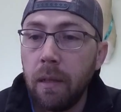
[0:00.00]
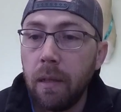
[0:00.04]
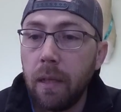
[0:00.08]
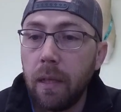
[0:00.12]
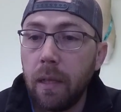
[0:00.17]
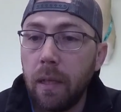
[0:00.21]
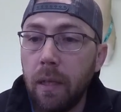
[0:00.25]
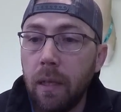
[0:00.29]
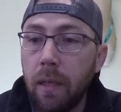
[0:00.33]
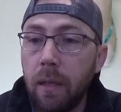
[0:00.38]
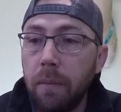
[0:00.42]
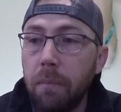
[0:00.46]

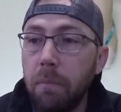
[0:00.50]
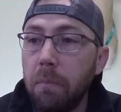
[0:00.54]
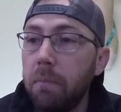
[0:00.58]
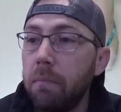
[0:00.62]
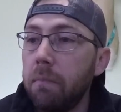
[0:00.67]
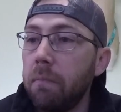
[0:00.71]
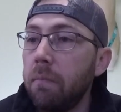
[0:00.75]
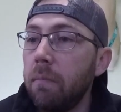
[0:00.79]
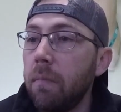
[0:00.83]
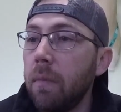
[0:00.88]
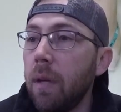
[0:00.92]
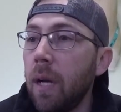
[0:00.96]
I
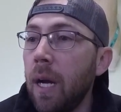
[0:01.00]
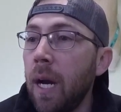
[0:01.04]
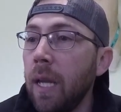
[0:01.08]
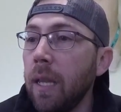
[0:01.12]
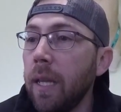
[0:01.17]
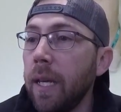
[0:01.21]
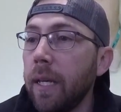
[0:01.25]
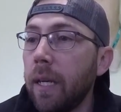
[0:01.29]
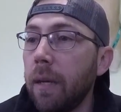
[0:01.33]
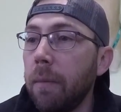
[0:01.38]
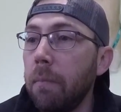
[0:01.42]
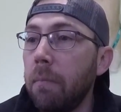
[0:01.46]

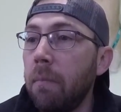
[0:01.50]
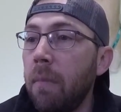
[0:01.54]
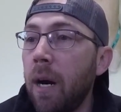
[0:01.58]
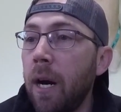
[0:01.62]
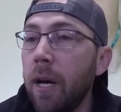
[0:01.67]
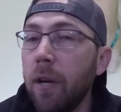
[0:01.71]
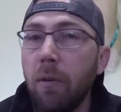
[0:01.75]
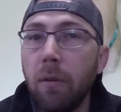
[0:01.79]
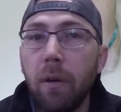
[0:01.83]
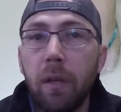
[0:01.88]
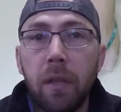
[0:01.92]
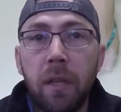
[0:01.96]
like a
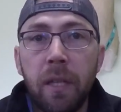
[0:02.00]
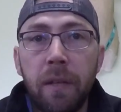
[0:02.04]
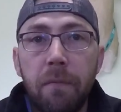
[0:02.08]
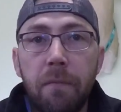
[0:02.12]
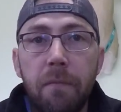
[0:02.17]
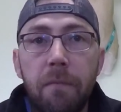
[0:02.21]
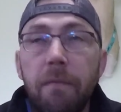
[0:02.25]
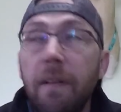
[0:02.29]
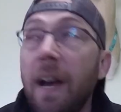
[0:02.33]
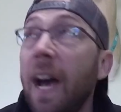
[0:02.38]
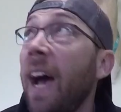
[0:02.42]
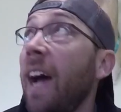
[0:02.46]
moderately
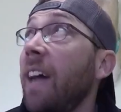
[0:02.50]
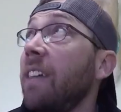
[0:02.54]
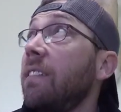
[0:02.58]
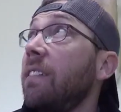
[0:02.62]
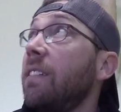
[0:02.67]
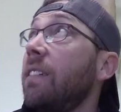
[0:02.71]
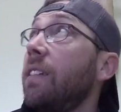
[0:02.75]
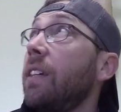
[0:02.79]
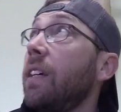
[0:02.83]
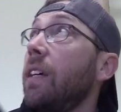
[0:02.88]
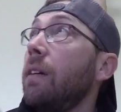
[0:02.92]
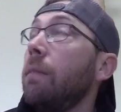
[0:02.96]

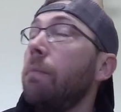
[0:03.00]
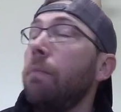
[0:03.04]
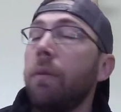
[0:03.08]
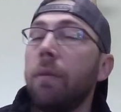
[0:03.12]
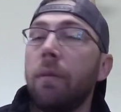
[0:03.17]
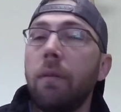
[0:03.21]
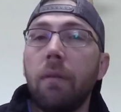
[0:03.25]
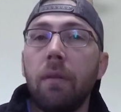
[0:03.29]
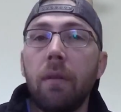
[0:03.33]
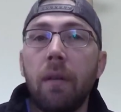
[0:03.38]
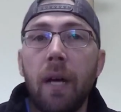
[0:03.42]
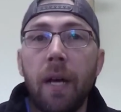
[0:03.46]
fast tip.
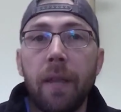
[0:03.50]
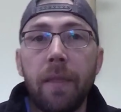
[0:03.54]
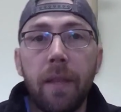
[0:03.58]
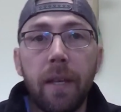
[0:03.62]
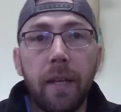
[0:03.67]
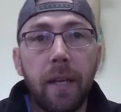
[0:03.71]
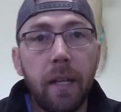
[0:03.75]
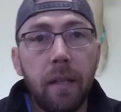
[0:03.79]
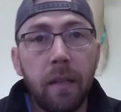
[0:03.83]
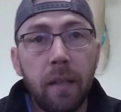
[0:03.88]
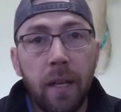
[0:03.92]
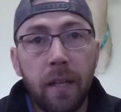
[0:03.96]
I
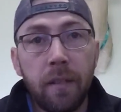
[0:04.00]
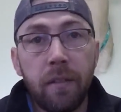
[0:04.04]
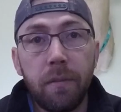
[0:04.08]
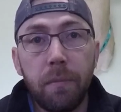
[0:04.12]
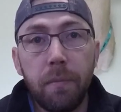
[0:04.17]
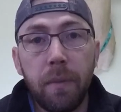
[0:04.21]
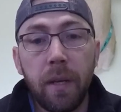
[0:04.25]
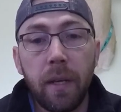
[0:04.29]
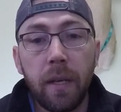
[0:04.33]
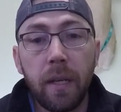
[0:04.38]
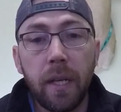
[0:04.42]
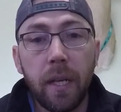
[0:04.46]
think it lets
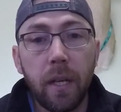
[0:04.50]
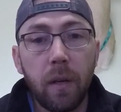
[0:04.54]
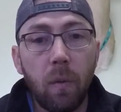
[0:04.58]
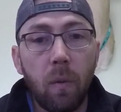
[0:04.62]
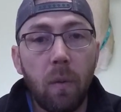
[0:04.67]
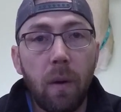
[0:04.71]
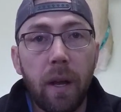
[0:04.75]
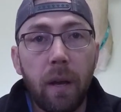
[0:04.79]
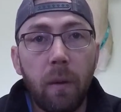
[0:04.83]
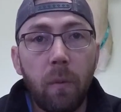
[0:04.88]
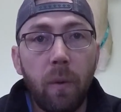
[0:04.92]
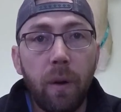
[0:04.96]
me get
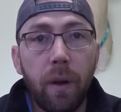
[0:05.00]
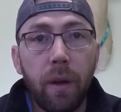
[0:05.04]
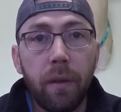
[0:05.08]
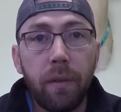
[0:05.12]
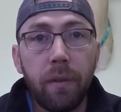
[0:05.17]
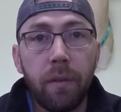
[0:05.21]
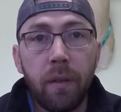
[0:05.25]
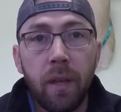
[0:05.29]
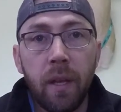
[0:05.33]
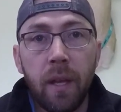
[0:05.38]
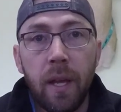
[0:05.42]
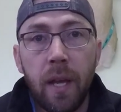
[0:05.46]
away
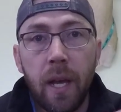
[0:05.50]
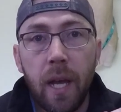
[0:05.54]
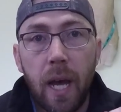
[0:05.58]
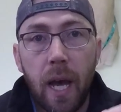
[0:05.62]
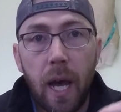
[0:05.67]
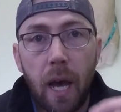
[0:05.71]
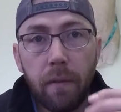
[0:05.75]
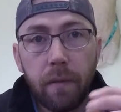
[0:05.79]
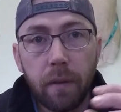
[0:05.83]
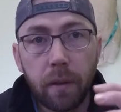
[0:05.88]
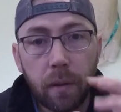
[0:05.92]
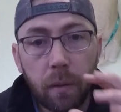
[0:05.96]
with
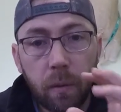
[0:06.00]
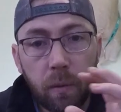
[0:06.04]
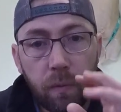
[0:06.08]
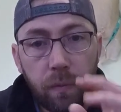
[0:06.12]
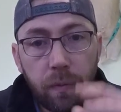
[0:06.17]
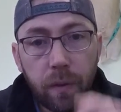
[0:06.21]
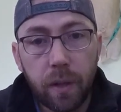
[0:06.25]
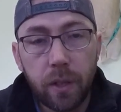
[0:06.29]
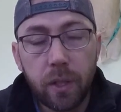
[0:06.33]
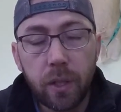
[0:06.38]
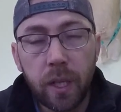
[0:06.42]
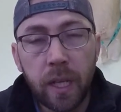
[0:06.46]
having those
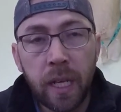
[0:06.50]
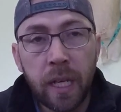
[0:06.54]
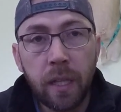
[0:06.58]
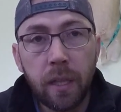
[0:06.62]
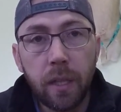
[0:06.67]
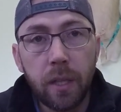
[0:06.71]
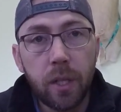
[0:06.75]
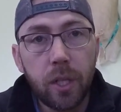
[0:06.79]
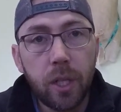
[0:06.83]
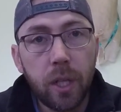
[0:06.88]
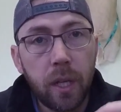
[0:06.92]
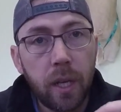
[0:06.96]
fish eat
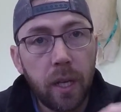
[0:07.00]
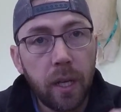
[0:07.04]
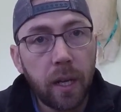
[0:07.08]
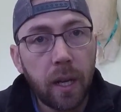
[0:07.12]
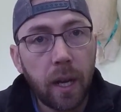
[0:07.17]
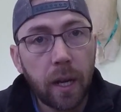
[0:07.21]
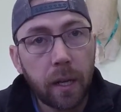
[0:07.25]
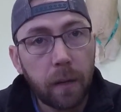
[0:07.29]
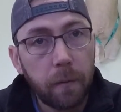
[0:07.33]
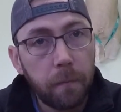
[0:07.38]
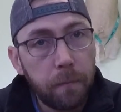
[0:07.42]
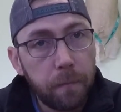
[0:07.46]
the jig.
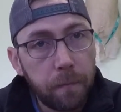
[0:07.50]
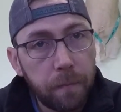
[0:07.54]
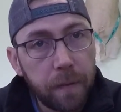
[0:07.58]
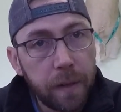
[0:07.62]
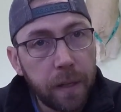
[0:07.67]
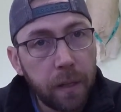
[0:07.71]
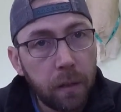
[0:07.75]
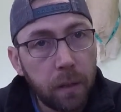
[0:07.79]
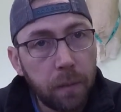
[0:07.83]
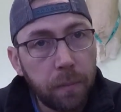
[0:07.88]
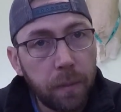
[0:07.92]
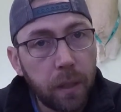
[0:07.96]
I can
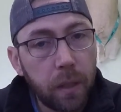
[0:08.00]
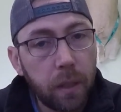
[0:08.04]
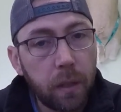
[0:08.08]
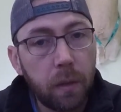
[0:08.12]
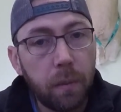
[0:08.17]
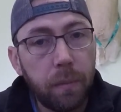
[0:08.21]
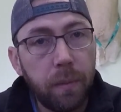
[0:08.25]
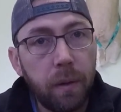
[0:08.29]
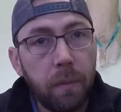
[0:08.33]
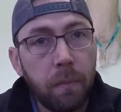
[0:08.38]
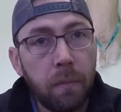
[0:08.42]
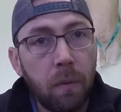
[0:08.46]
feel them a
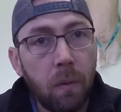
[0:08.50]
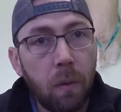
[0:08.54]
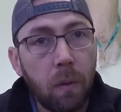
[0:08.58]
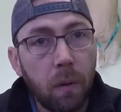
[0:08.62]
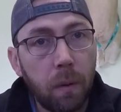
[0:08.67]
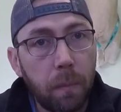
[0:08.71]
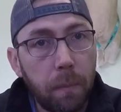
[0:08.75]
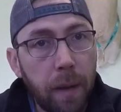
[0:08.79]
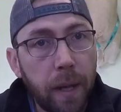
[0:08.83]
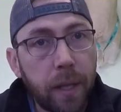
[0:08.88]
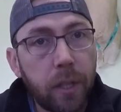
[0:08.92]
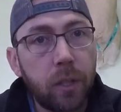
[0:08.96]
little bit more
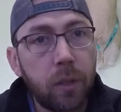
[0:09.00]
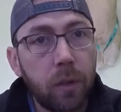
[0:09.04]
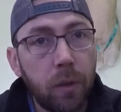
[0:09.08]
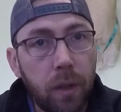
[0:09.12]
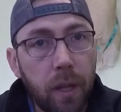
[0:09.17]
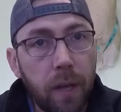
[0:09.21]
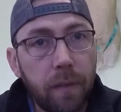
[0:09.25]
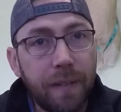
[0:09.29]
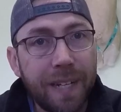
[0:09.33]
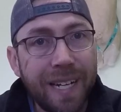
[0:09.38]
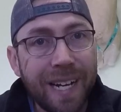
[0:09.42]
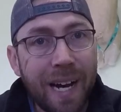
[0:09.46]
and make sure
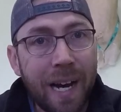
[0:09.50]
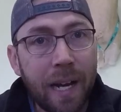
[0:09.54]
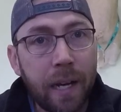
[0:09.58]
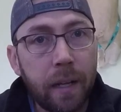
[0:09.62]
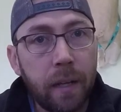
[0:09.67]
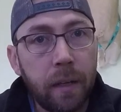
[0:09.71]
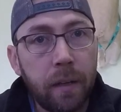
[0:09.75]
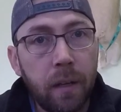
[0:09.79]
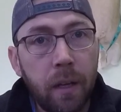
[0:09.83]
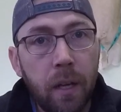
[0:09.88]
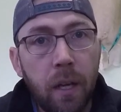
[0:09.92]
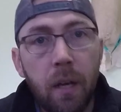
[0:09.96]
they've got
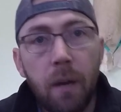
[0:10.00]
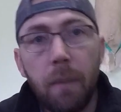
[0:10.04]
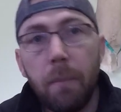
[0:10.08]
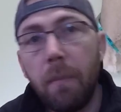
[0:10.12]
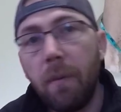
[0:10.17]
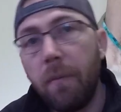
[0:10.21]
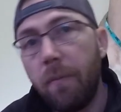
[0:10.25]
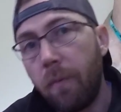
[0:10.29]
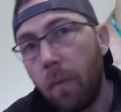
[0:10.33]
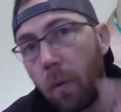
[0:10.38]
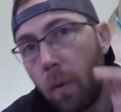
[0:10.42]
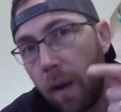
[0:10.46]
it
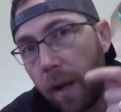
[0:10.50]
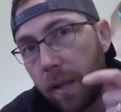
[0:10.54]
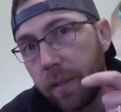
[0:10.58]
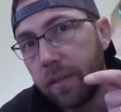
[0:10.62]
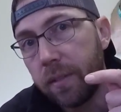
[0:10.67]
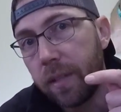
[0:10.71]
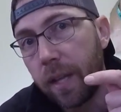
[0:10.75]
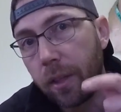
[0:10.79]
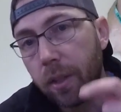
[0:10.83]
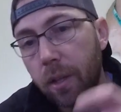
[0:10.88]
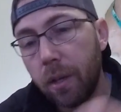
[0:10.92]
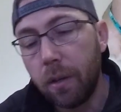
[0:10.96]
before I
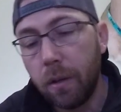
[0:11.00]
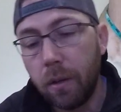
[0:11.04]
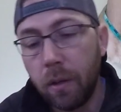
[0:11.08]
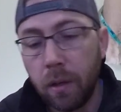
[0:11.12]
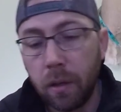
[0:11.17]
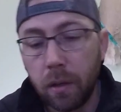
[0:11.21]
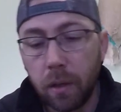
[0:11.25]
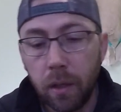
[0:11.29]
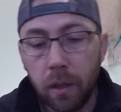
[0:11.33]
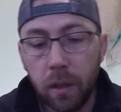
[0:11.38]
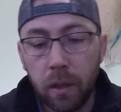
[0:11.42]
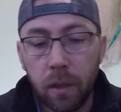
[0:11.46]
set the
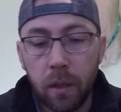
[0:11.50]
hook.